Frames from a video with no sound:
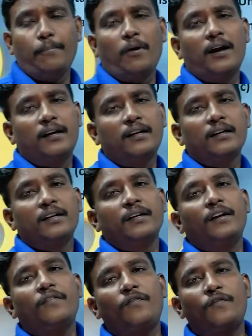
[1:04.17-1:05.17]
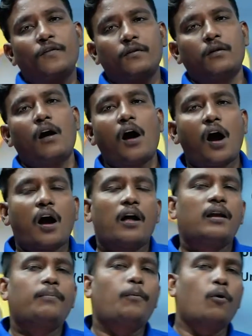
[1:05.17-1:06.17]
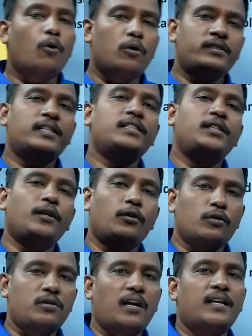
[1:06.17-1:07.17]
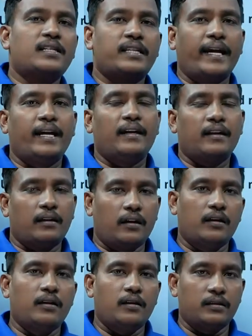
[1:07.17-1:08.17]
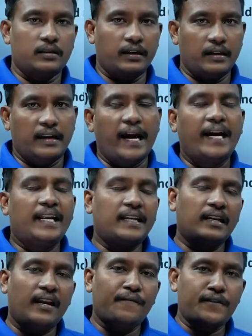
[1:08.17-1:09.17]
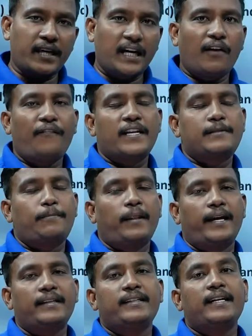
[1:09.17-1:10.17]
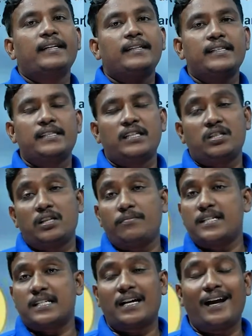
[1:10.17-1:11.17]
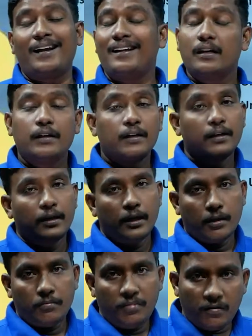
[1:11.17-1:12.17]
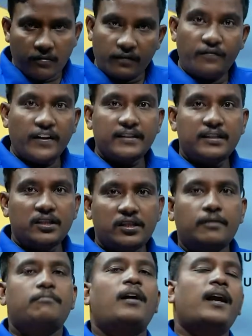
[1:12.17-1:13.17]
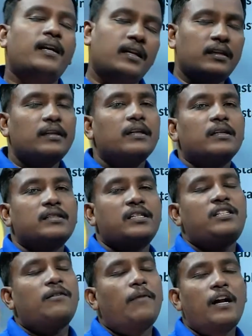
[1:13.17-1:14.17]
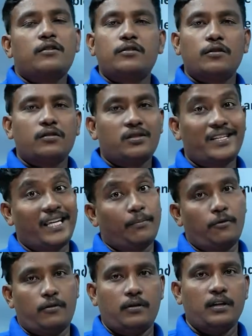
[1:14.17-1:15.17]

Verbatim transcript: part, if all poles and zeros are lied in left side of S-plane, then the system is called minimum phase system and system also stable.